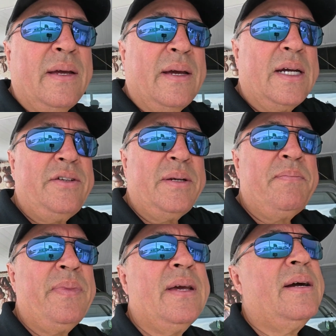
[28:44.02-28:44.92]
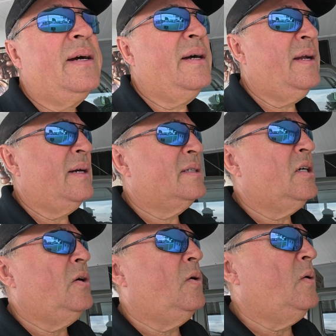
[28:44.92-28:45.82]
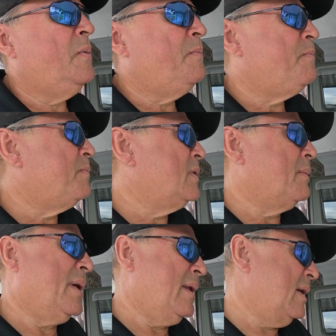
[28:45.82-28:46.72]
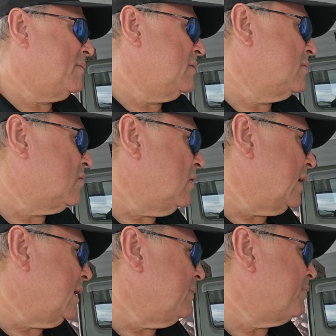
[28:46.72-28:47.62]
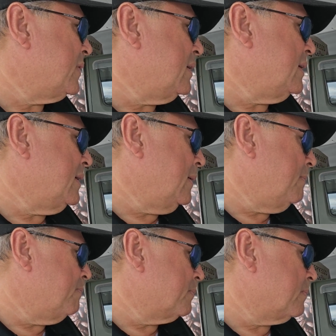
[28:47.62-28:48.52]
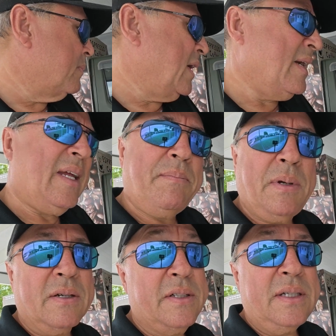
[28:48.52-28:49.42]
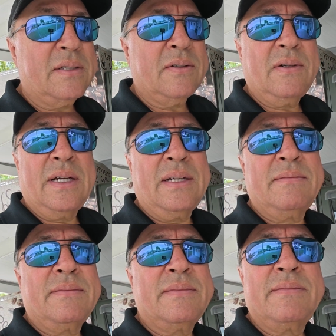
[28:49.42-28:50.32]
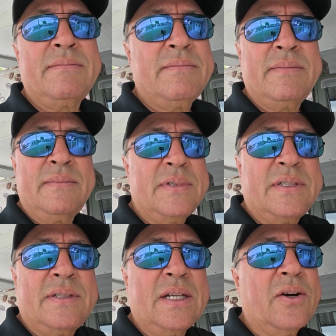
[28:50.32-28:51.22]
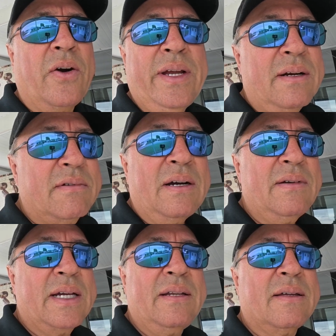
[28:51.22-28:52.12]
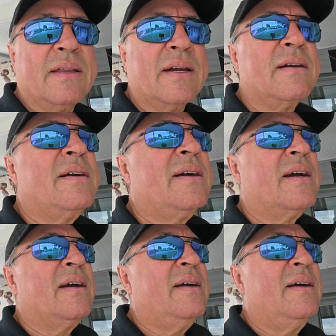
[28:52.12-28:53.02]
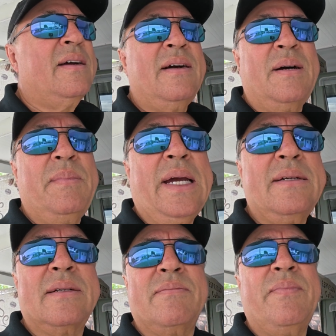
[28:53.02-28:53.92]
Hey, Jim. And my neighbor, cool guy, 80 plus years old and still going around like nothing. Amazing.